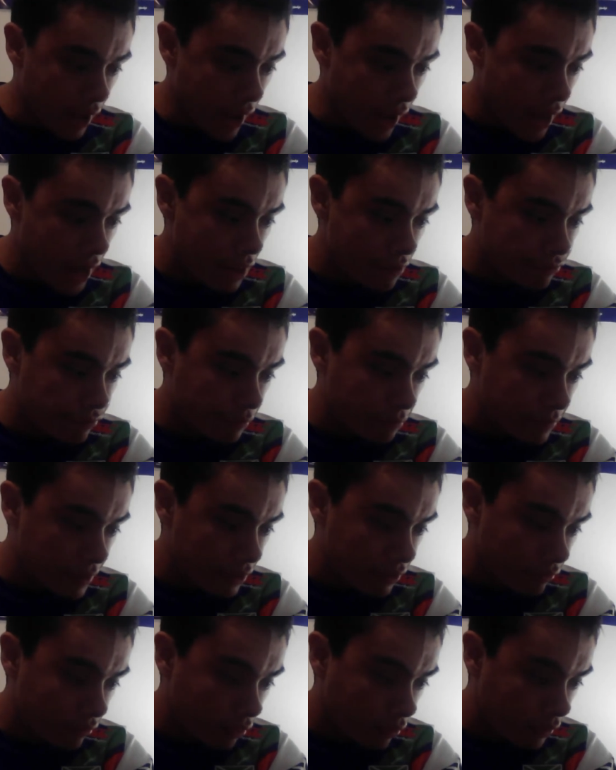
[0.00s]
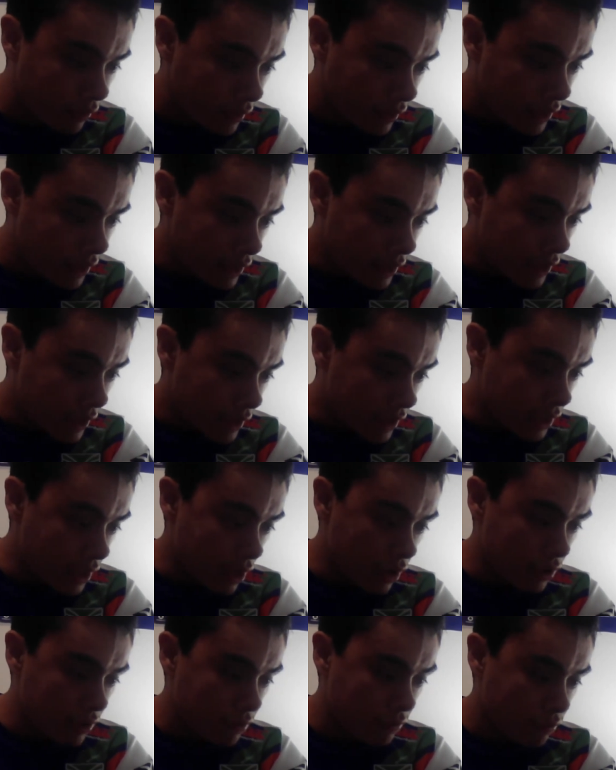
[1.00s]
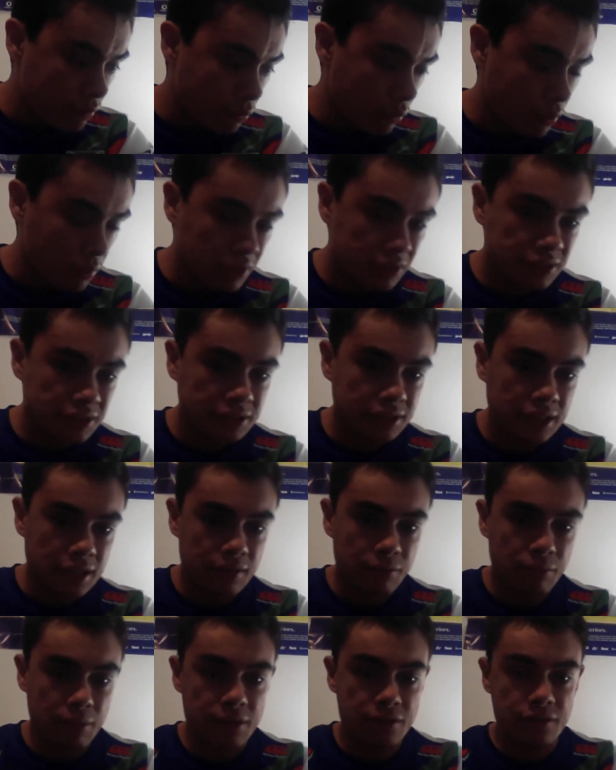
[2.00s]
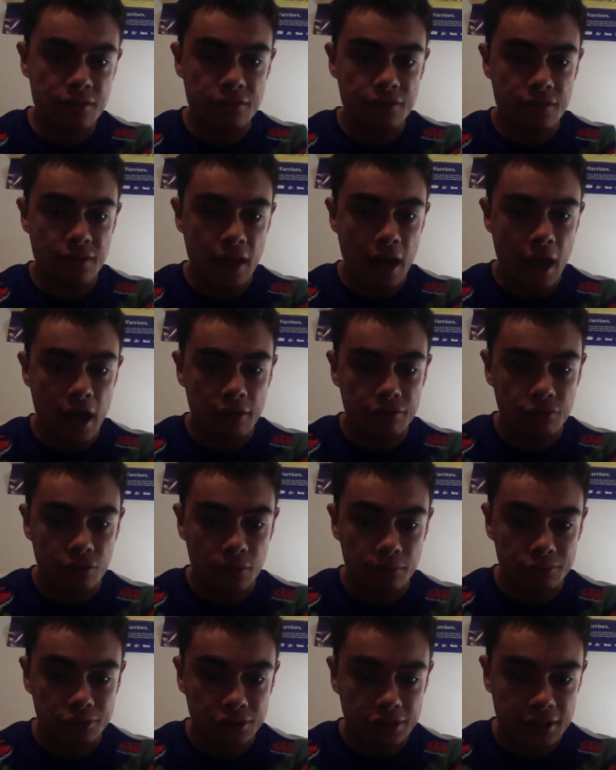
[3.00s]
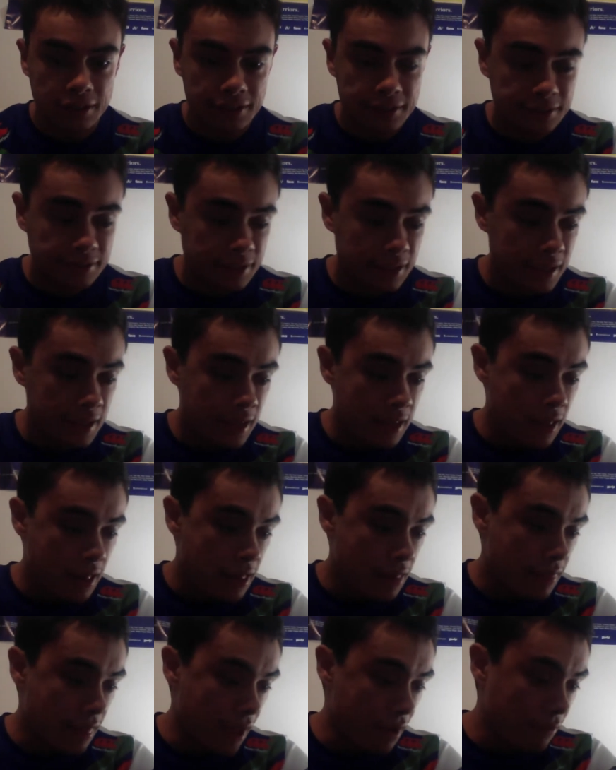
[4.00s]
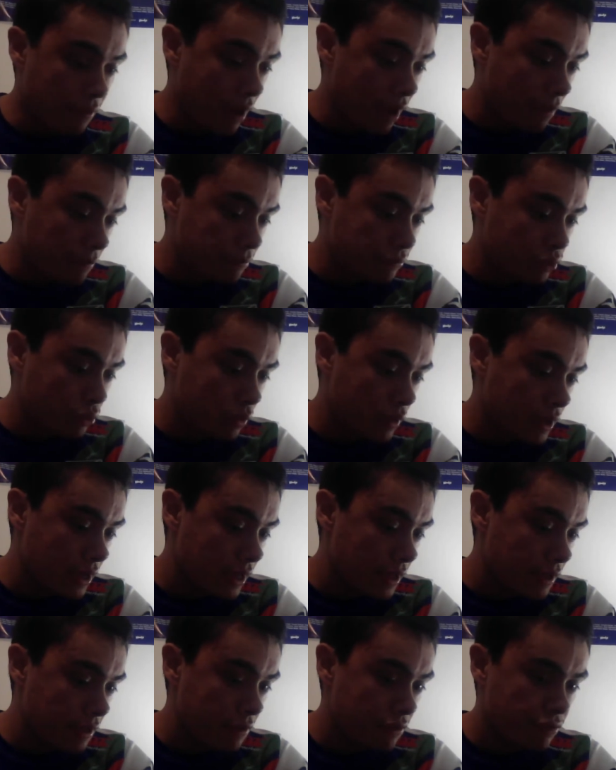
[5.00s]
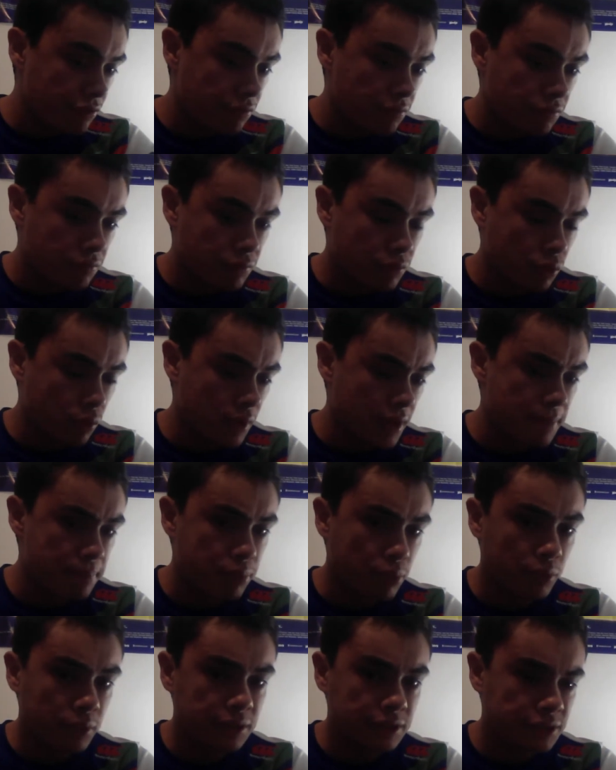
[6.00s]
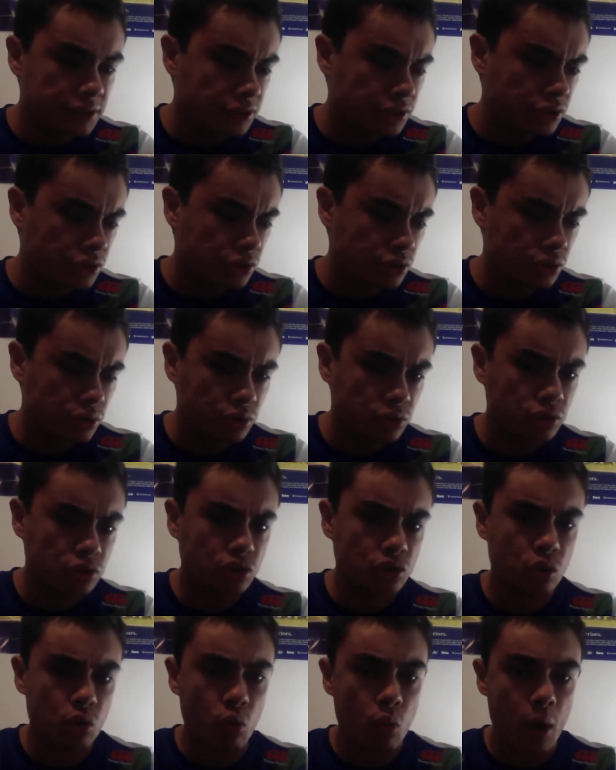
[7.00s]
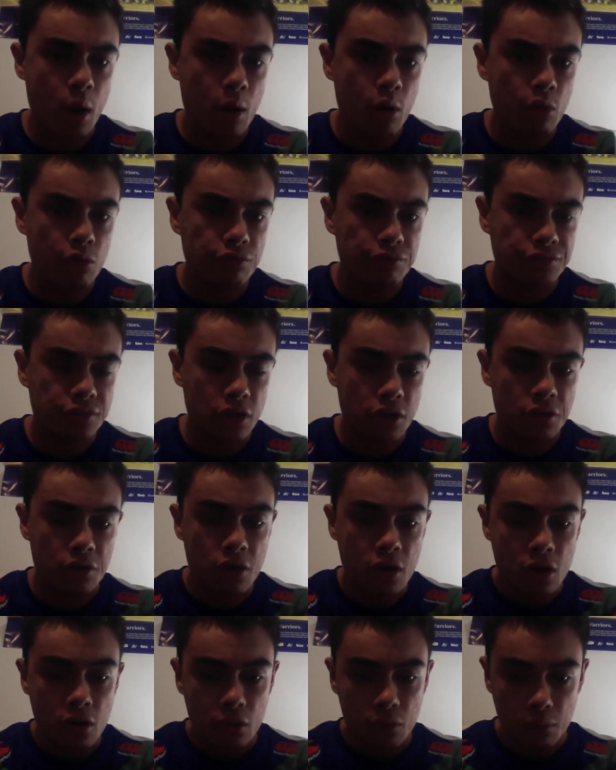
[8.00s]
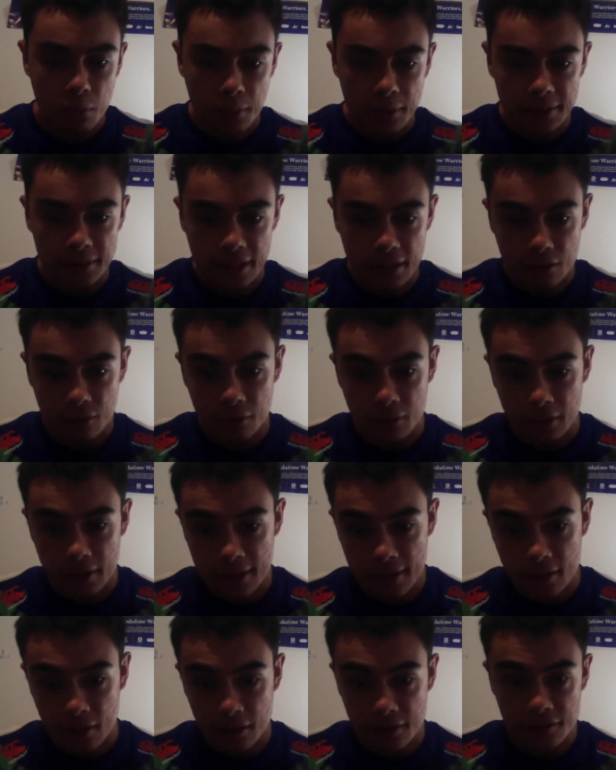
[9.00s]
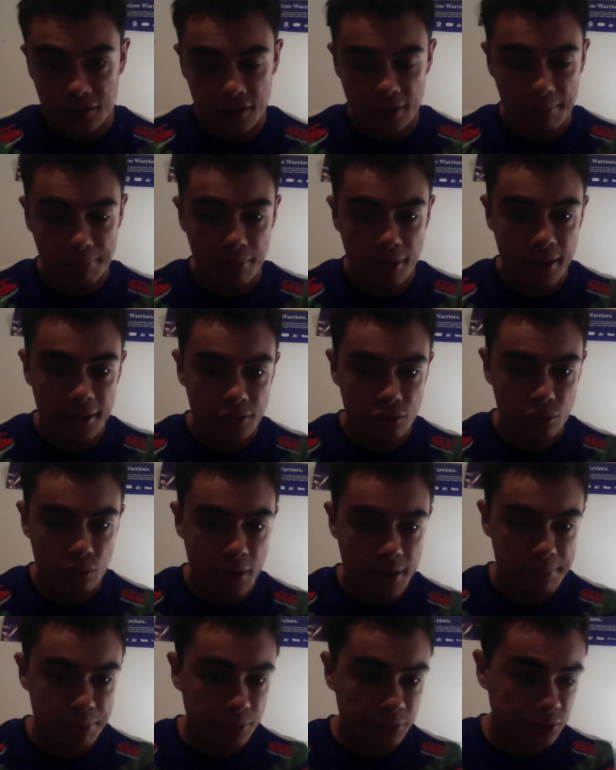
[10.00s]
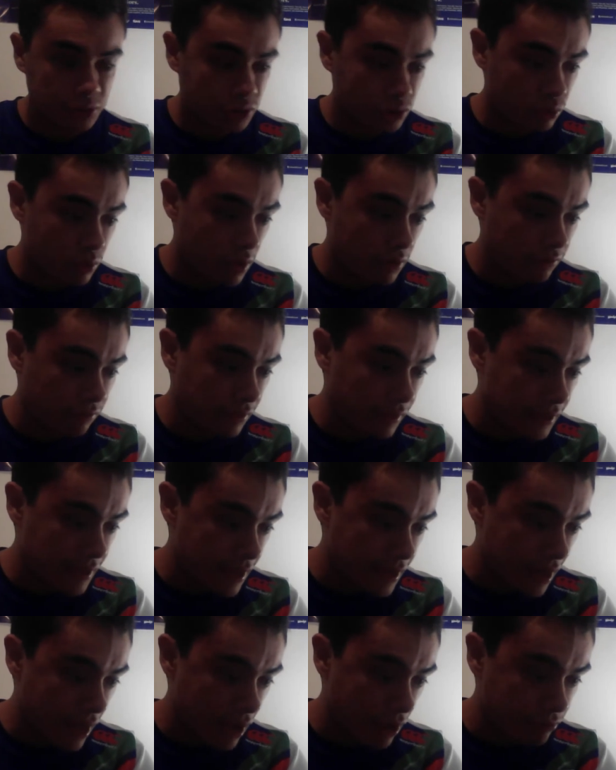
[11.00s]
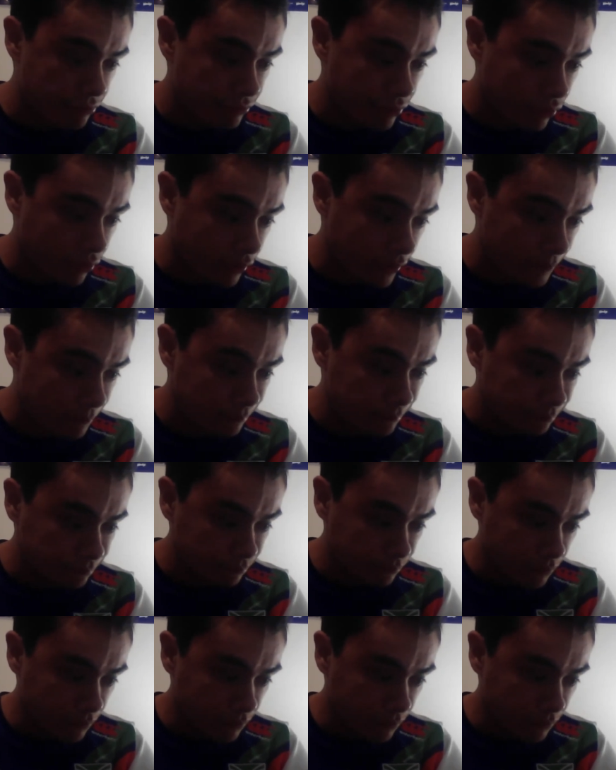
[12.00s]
And then from there on, the Warriors went into the halftime sheds. They were up 20 points to 12, so the Warriors had a good lead going into the break. 20 points to 12 lead at halftime.